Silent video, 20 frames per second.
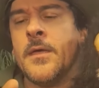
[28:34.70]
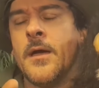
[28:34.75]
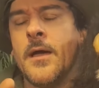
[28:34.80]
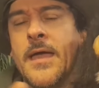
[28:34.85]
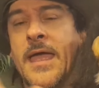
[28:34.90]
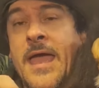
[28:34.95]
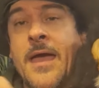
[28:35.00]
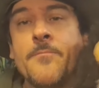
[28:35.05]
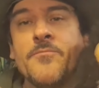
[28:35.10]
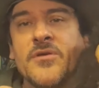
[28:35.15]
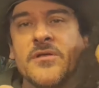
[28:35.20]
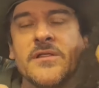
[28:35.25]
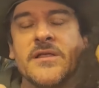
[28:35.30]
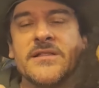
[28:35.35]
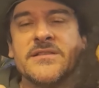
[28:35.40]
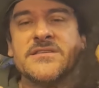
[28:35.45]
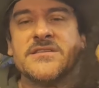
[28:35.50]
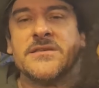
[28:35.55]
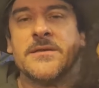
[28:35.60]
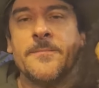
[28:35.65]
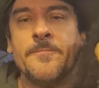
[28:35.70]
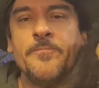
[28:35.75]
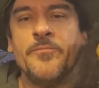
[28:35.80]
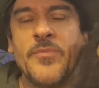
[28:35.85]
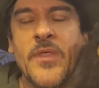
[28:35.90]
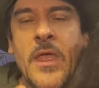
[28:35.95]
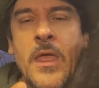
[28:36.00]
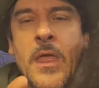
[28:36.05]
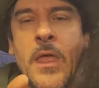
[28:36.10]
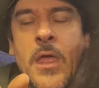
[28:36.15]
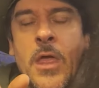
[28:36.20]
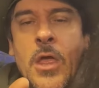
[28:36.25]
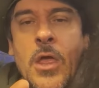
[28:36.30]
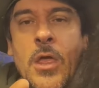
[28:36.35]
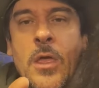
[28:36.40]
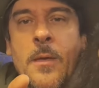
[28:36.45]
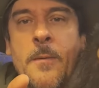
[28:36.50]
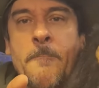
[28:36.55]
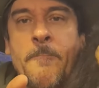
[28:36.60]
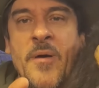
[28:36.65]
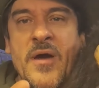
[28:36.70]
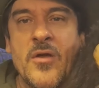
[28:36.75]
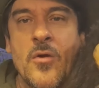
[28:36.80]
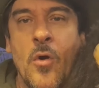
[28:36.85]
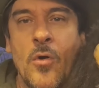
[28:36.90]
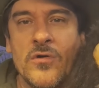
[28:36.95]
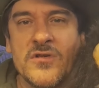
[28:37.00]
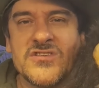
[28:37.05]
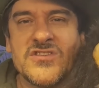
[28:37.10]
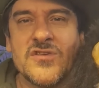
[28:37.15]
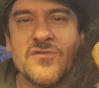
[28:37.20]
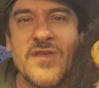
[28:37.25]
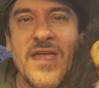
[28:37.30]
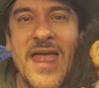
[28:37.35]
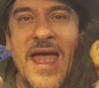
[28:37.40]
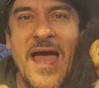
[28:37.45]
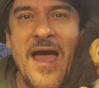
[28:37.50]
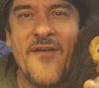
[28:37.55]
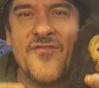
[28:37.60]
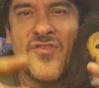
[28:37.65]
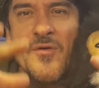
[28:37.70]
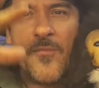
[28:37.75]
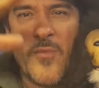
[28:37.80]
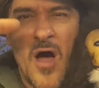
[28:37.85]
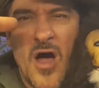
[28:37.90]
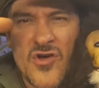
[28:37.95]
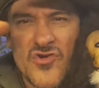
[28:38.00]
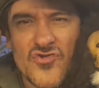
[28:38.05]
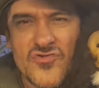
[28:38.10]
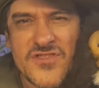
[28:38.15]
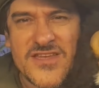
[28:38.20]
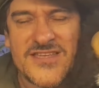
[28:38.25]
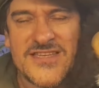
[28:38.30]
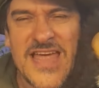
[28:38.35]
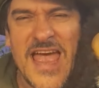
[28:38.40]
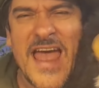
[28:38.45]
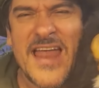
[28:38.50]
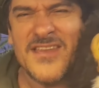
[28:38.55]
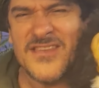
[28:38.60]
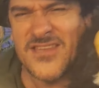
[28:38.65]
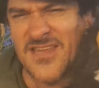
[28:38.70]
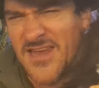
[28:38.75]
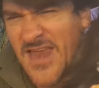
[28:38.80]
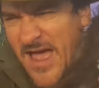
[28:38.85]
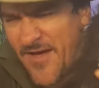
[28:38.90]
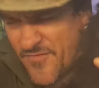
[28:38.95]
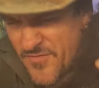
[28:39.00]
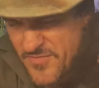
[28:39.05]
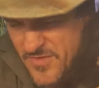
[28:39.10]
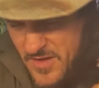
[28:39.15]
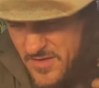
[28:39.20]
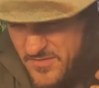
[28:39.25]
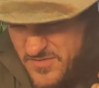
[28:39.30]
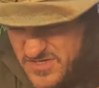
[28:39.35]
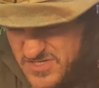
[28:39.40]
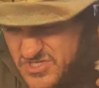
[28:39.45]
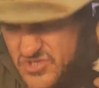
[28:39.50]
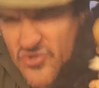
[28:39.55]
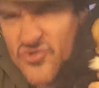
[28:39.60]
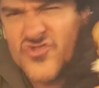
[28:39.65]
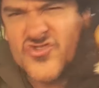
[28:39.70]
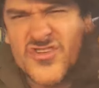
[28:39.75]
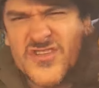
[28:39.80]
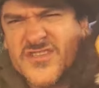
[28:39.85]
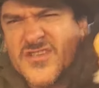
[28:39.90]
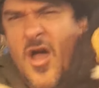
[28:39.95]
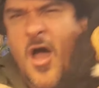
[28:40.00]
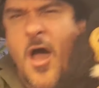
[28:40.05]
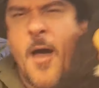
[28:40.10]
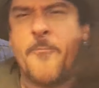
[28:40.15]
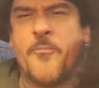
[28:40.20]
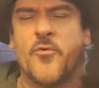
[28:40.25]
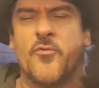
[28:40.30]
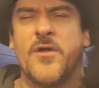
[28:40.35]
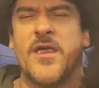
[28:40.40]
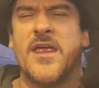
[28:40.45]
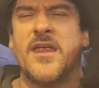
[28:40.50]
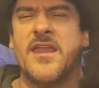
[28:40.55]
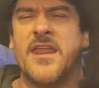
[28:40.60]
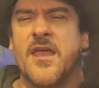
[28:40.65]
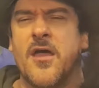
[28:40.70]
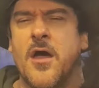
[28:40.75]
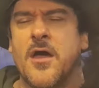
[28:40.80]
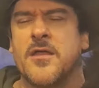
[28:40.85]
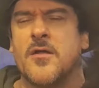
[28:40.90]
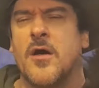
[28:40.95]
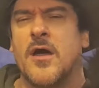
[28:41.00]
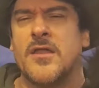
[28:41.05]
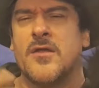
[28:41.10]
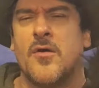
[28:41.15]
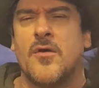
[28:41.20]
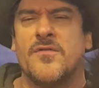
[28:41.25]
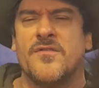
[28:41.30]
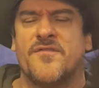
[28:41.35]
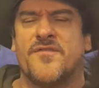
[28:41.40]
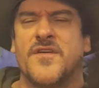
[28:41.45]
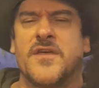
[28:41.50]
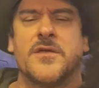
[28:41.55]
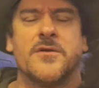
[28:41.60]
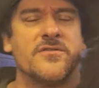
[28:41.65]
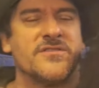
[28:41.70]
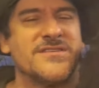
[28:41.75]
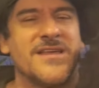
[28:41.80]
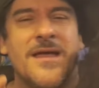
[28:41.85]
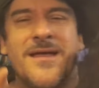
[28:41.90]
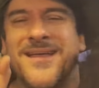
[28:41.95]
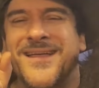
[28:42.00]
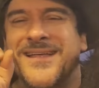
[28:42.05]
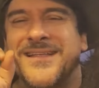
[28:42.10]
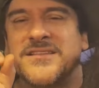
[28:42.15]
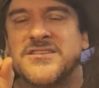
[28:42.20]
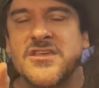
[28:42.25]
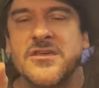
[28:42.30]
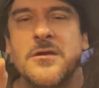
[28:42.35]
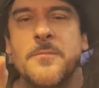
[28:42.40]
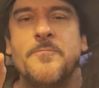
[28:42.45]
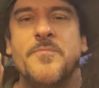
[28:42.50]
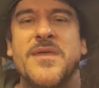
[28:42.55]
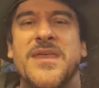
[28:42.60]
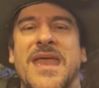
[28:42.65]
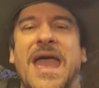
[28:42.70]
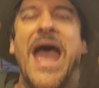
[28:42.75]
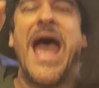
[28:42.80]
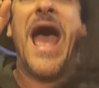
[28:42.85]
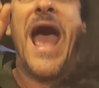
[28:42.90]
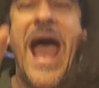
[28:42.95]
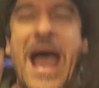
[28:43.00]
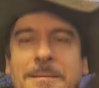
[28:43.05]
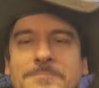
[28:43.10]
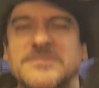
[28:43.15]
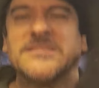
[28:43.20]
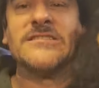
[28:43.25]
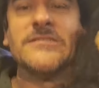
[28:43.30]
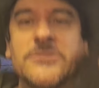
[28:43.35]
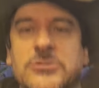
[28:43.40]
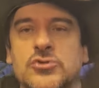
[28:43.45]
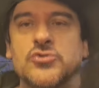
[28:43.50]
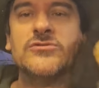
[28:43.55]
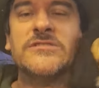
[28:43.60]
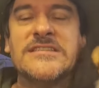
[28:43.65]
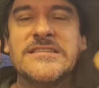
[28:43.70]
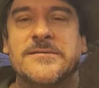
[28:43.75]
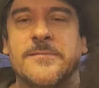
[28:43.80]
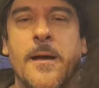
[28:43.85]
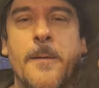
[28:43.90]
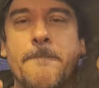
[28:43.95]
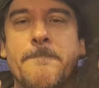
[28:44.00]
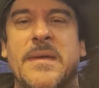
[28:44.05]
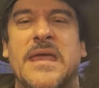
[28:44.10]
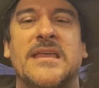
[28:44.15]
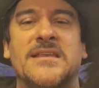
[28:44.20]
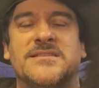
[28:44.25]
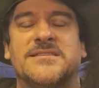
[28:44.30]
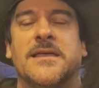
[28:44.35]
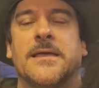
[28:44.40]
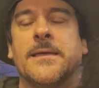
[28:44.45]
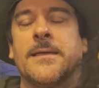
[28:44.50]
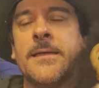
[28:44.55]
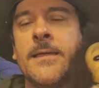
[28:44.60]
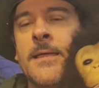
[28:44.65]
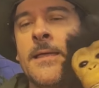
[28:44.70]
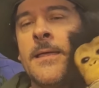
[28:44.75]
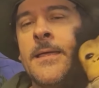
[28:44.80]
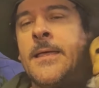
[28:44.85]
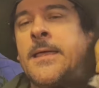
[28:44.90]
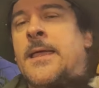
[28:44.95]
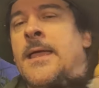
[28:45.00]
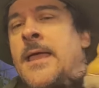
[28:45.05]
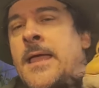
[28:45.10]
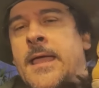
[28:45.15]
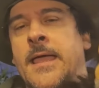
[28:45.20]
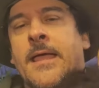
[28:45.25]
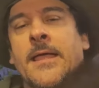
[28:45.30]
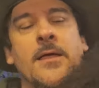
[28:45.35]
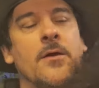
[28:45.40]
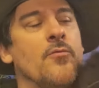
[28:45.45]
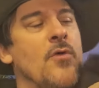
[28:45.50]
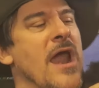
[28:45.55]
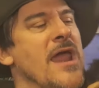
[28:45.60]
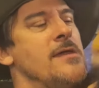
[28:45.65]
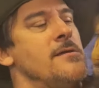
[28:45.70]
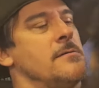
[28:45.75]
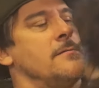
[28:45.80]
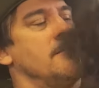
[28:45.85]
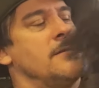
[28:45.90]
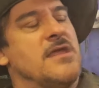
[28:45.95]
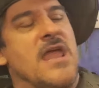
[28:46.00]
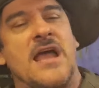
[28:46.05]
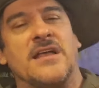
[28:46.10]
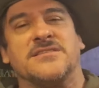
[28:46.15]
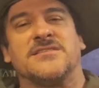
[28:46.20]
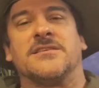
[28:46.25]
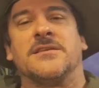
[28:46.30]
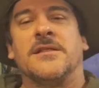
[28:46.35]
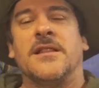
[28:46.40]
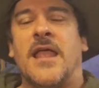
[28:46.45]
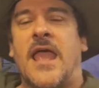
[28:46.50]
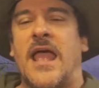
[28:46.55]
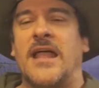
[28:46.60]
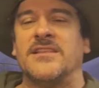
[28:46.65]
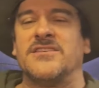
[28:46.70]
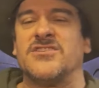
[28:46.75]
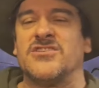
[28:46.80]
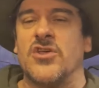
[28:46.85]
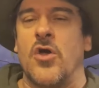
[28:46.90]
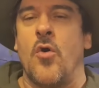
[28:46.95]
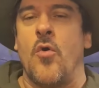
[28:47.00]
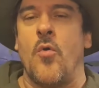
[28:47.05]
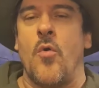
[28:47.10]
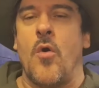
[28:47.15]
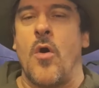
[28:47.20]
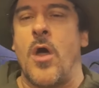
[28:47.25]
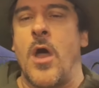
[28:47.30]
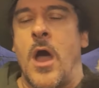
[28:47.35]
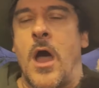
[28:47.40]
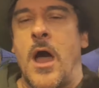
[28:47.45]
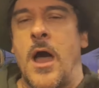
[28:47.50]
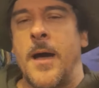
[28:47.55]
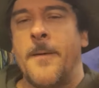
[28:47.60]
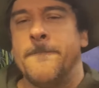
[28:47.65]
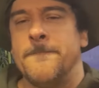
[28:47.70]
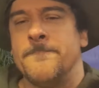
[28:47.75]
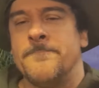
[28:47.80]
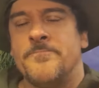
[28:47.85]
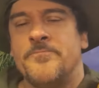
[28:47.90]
ambulance, but also they have them under the tent and have the surgeons operating on all the figures. It's going to be absolutely amazing. Right? Yes. And so I'm